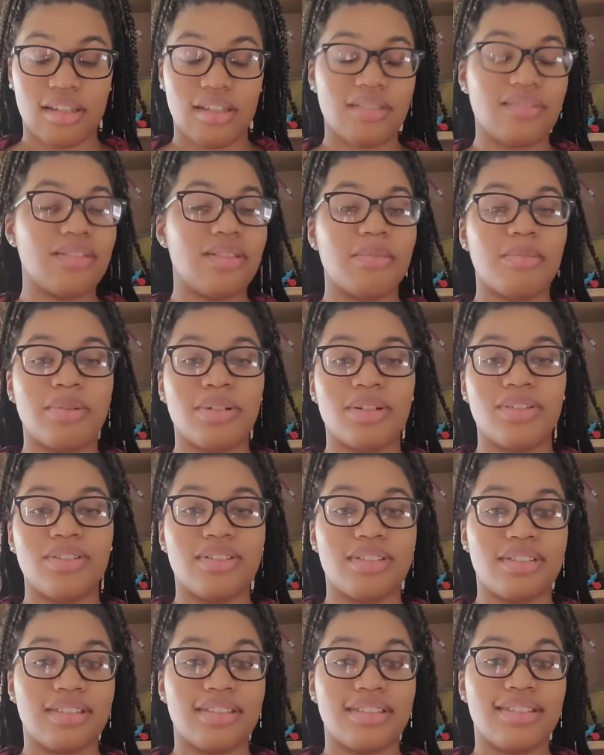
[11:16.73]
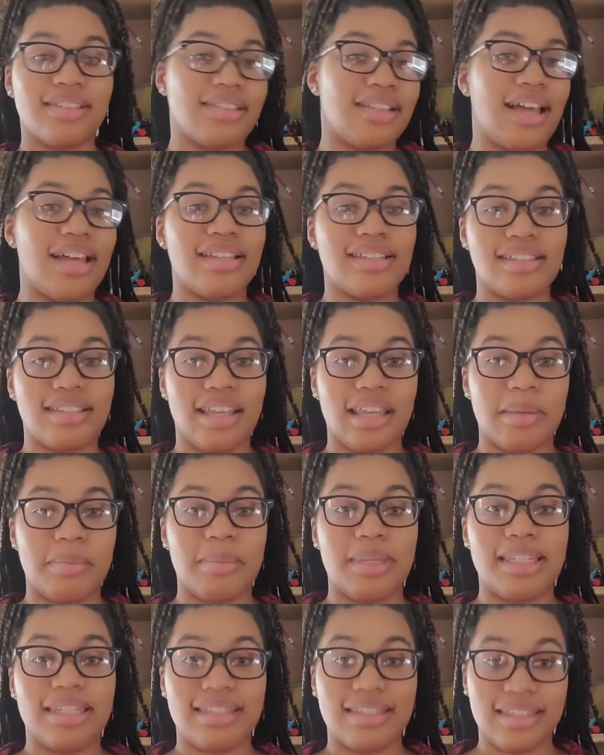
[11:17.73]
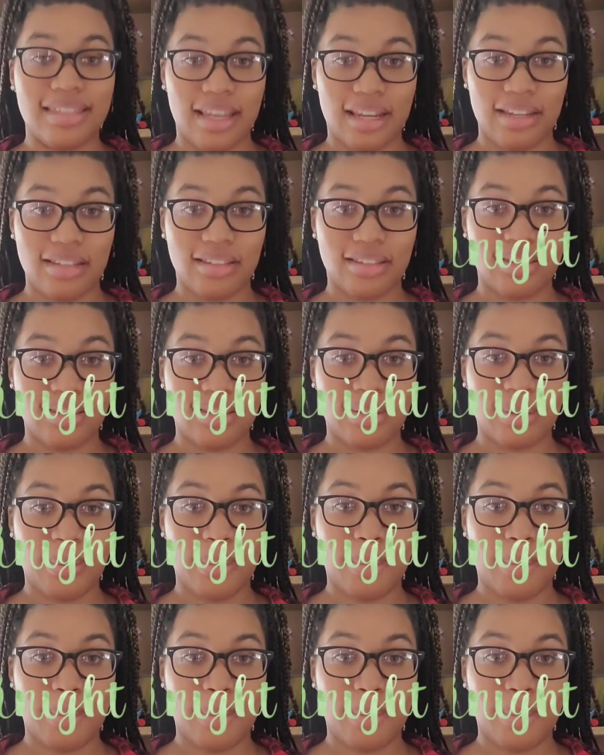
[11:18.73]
if the person's last name is Knight.